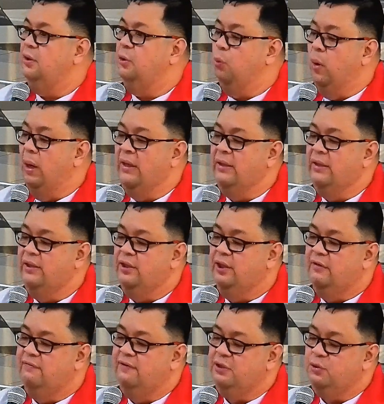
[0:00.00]
one
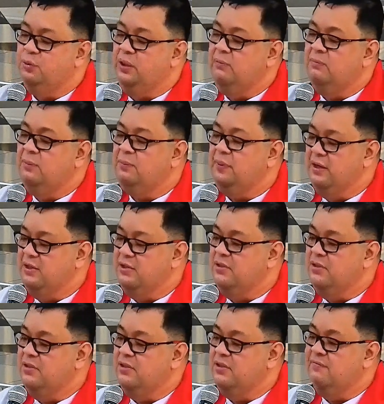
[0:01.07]
of the 12
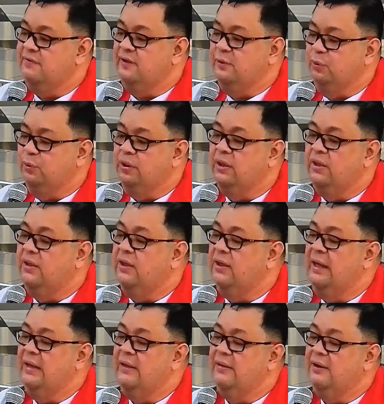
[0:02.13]
apostles of the Lord,
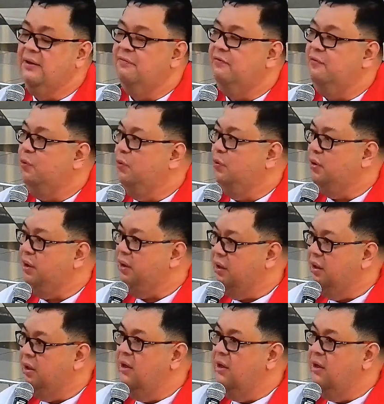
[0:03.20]
and therefore